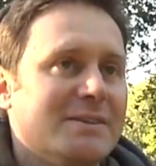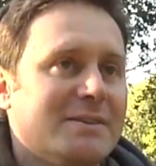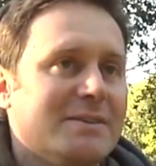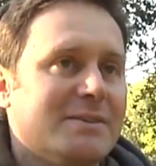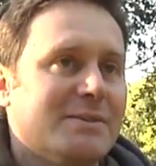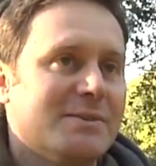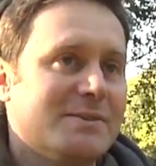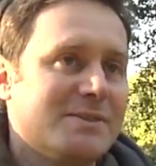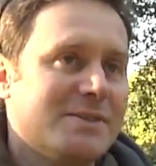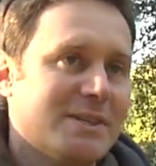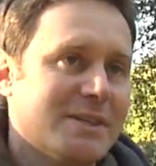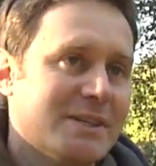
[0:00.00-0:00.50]

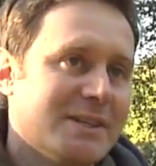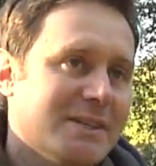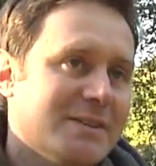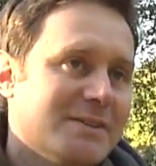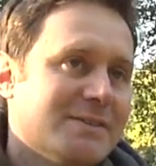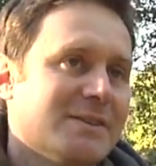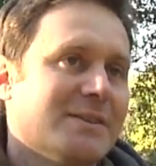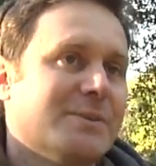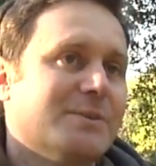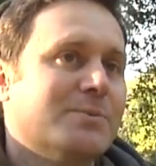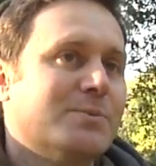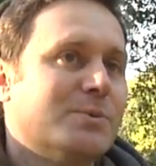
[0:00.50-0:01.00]
the sea,
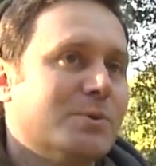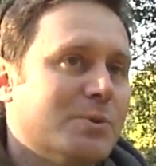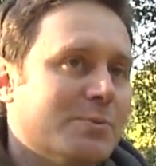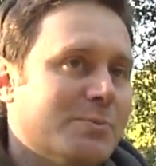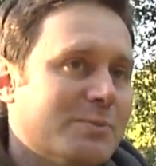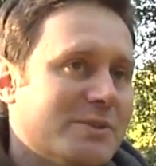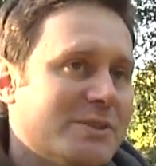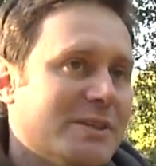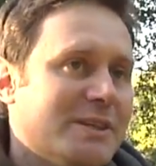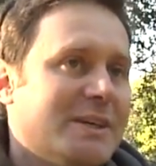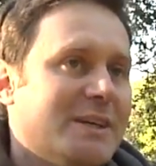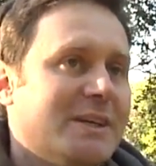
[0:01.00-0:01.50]
so warm
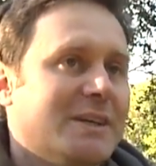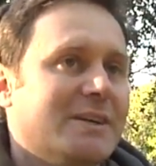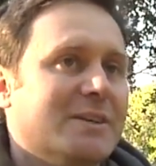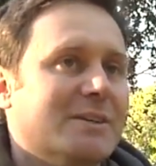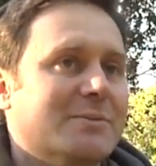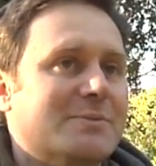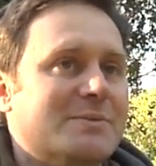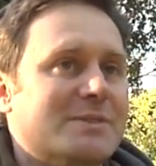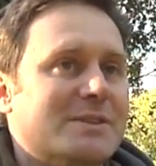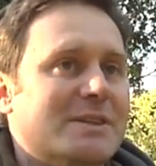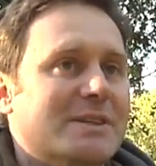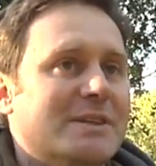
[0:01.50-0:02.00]
sea air
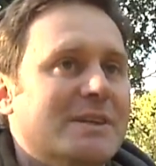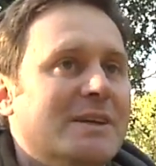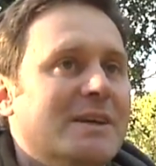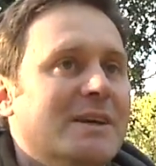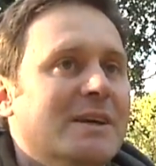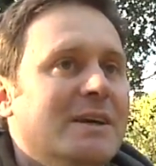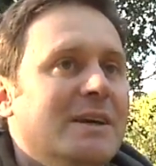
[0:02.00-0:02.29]
comes in.